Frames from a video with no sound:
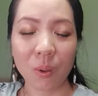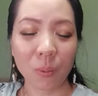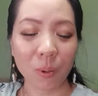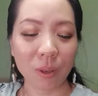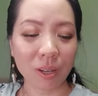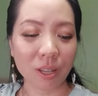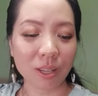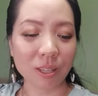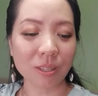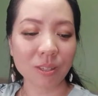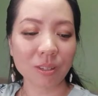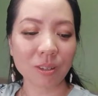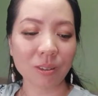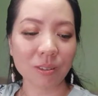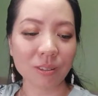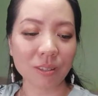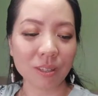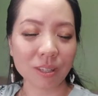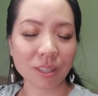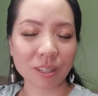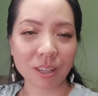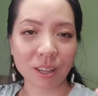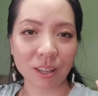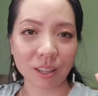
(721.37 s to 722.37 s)
When I saw
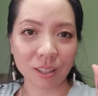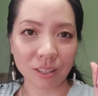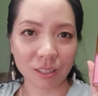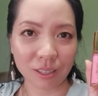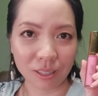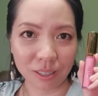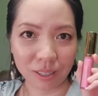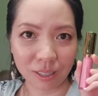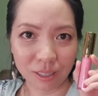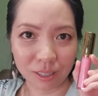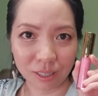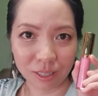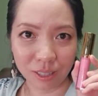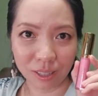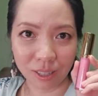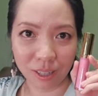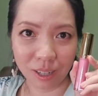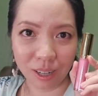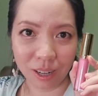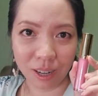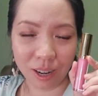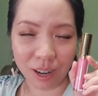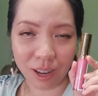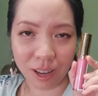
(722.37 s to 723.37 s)
this color,
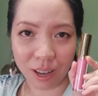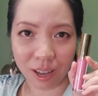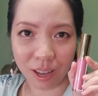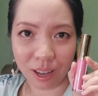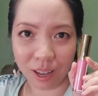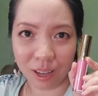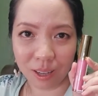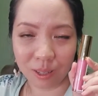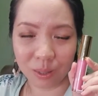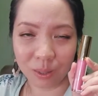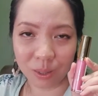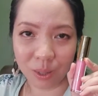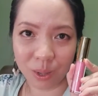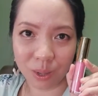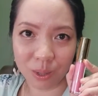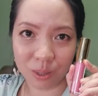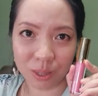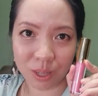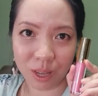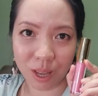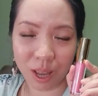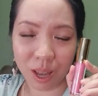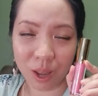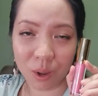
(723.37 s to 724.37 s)
I thought
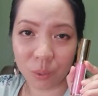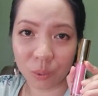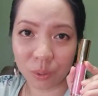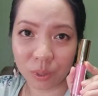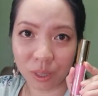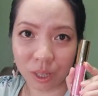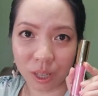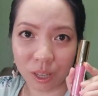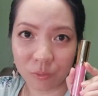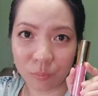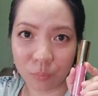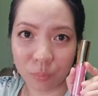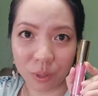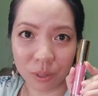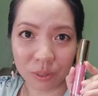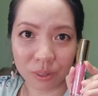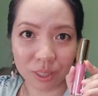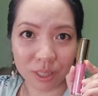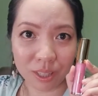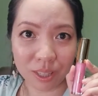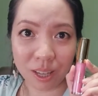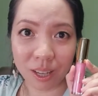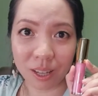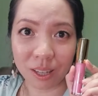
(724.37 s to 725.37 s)
I wouldn't have bought
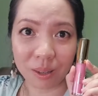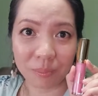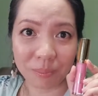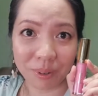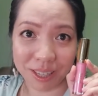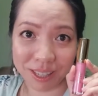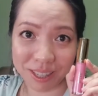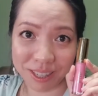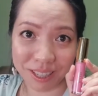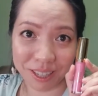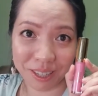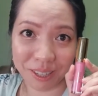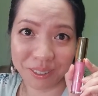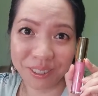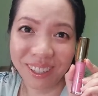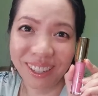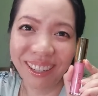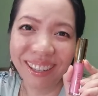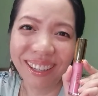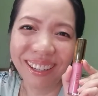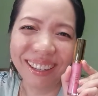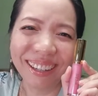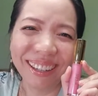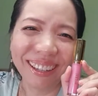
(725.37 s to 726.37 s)
this color myself.
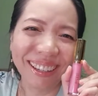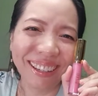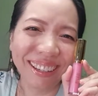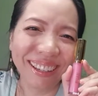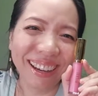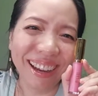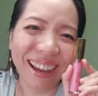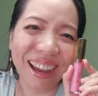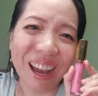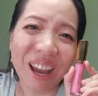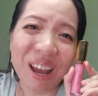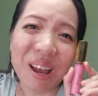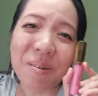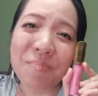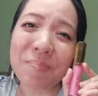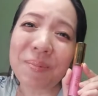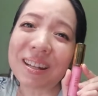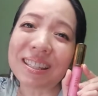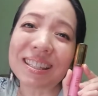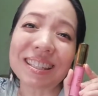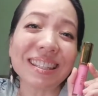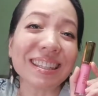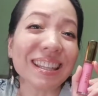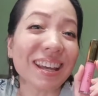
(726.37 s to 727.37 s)

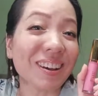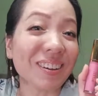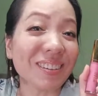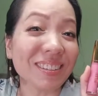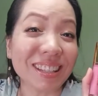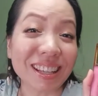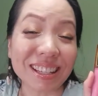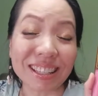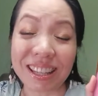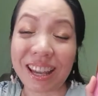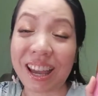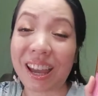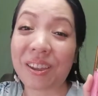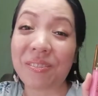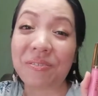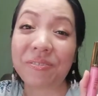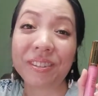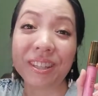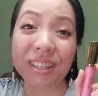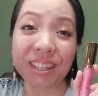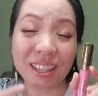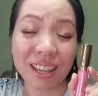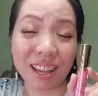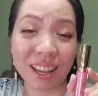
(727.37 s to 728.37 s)
But now that I have
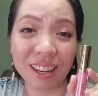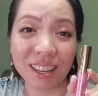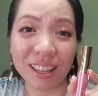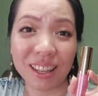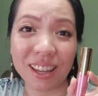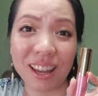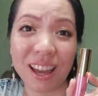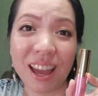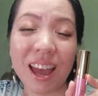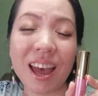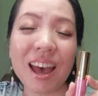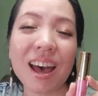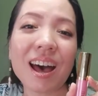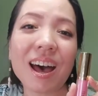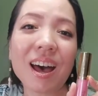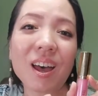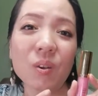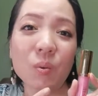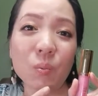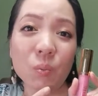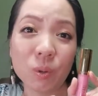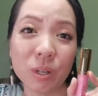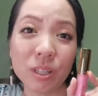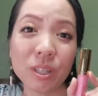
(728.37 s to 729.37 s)
this color, I
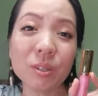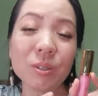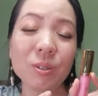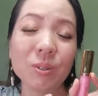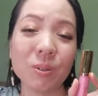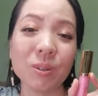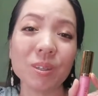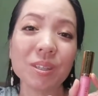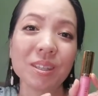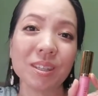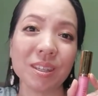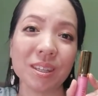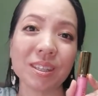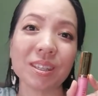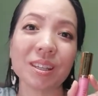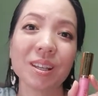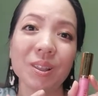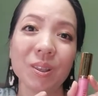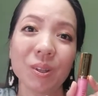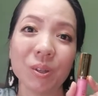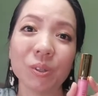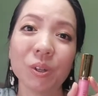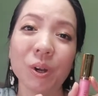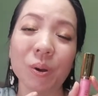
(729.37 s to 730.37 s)
won't use this
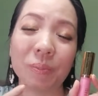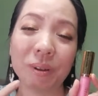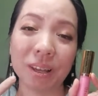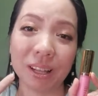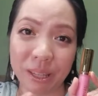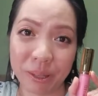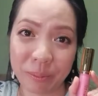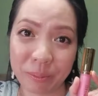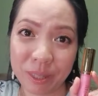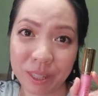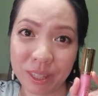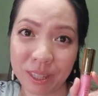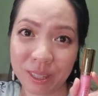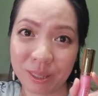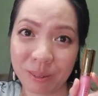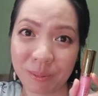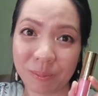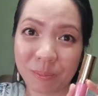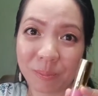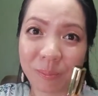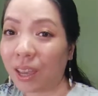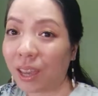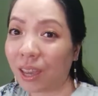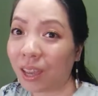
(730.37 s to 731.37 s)
alone on my lips.
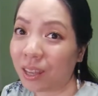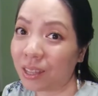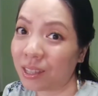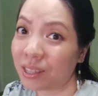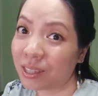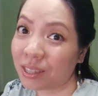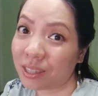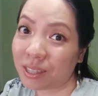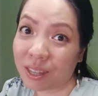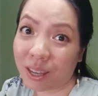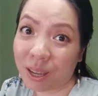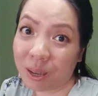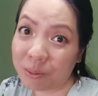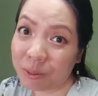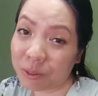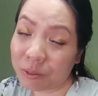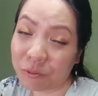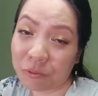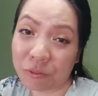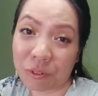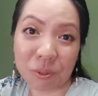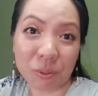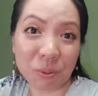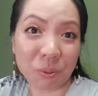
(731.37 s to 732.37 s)
Except
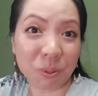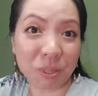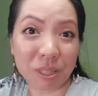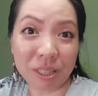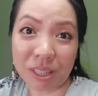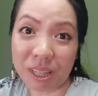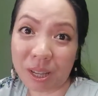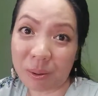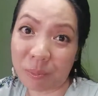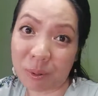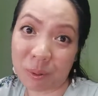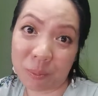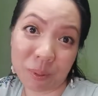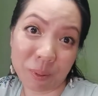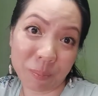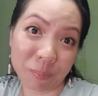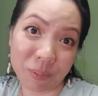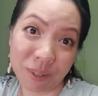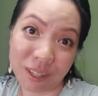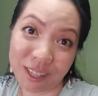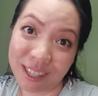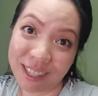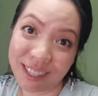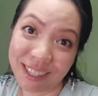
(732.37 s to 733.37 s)
for doing demo
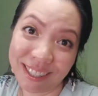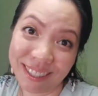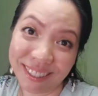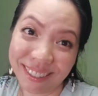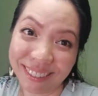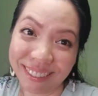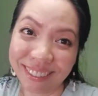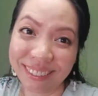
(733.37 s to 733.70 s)
purpose.